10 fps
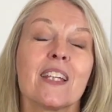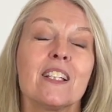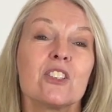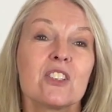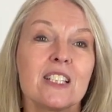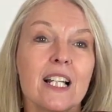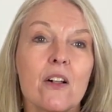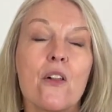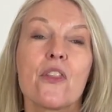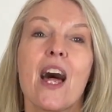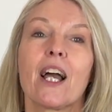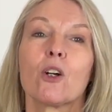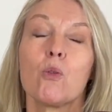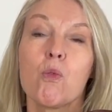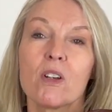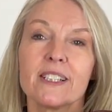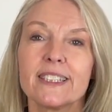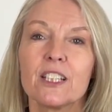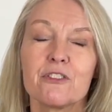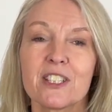still that
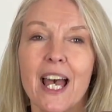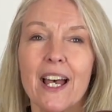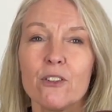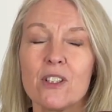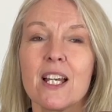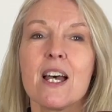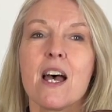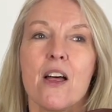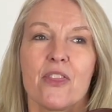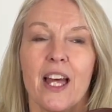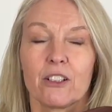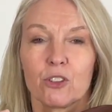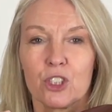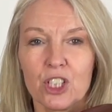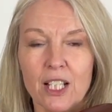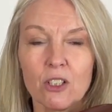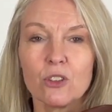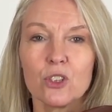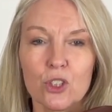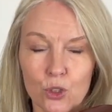quality of sound, that crescendo
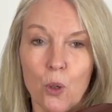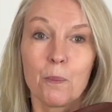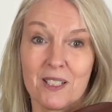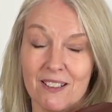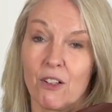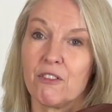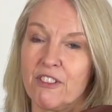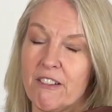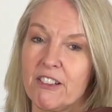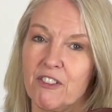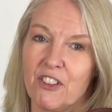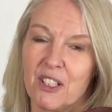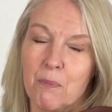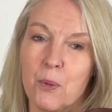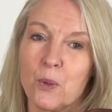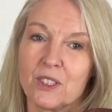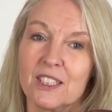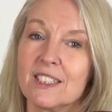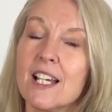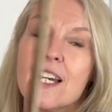to the top is still very, very
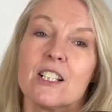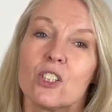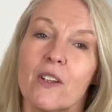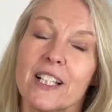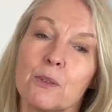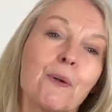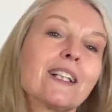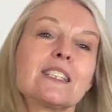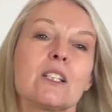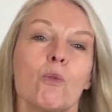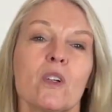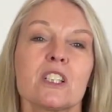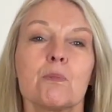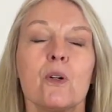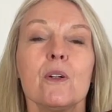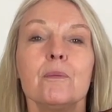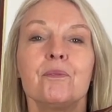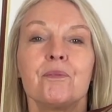important. So let's practice it once more.